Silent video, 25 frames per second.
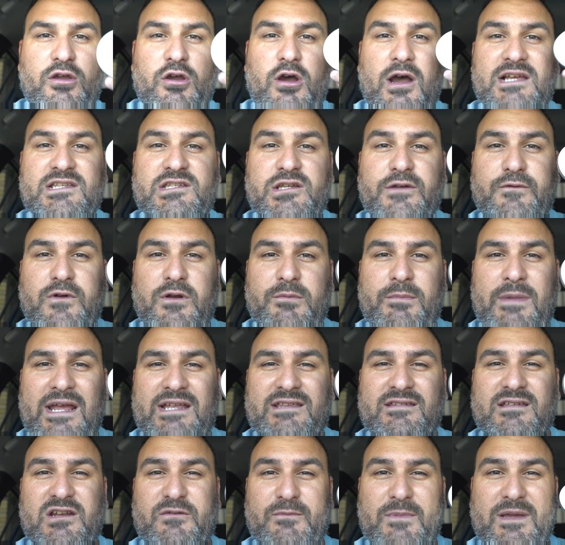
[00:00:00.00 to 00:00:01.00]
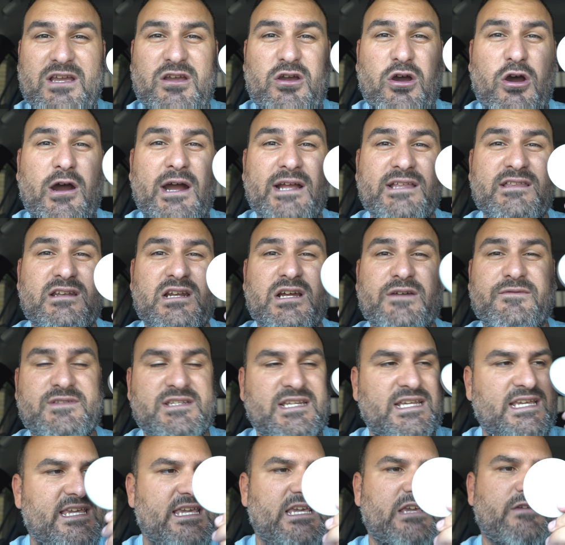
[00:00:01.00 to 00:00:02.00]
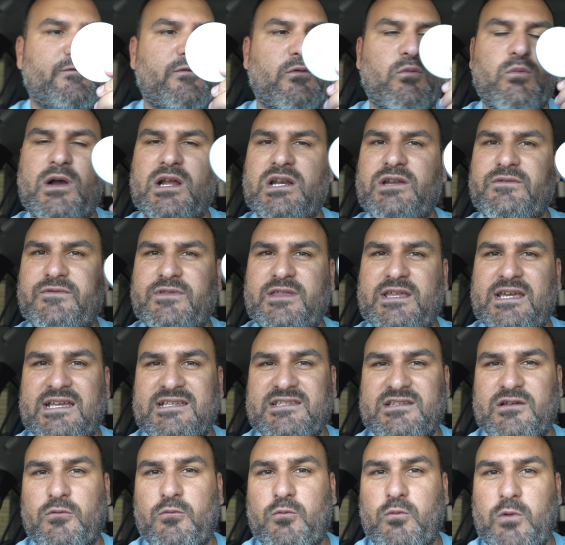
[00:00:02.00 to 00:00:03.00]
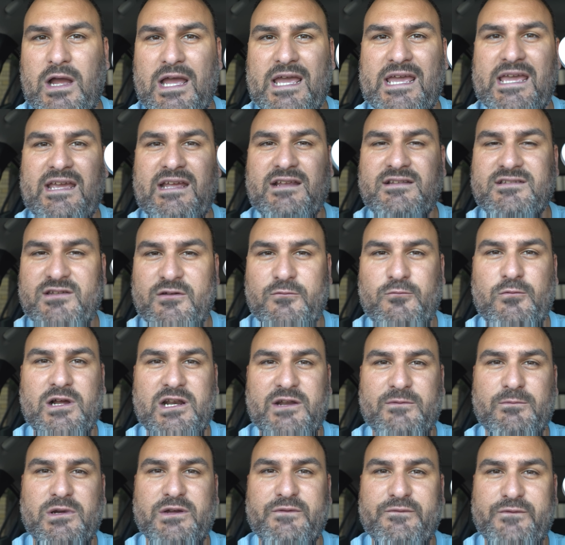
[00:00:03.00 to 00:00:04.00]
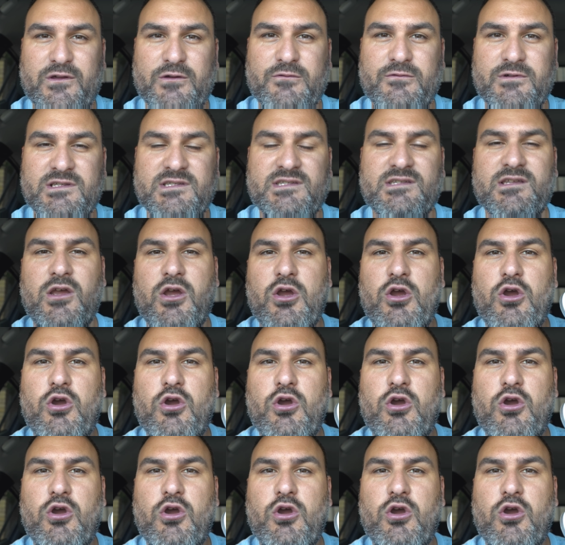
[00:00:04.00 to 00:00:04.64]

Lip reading: guys over at Mayton have been kind enough to give one of these away to one of my viewers.